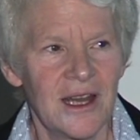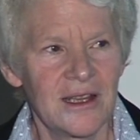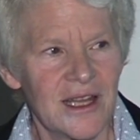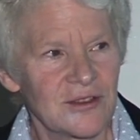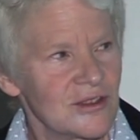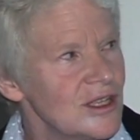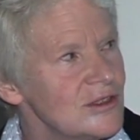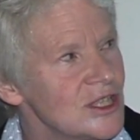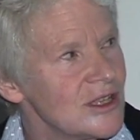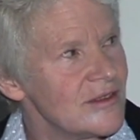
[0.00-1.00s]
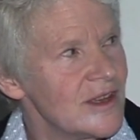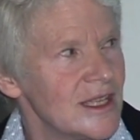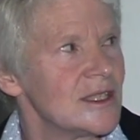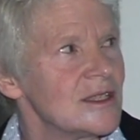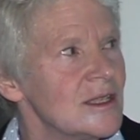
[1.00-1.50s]
electrocution
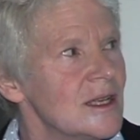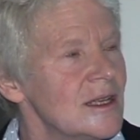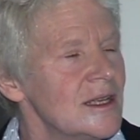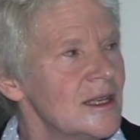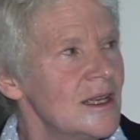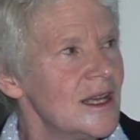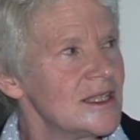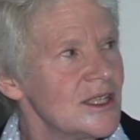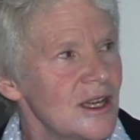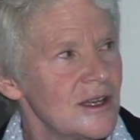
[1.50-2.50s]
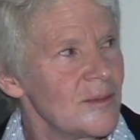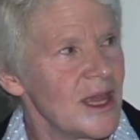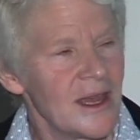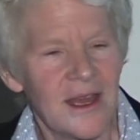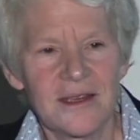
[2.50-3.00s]
event as a young
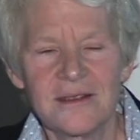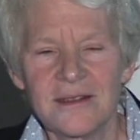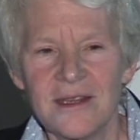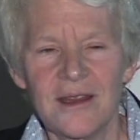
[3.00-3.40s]
man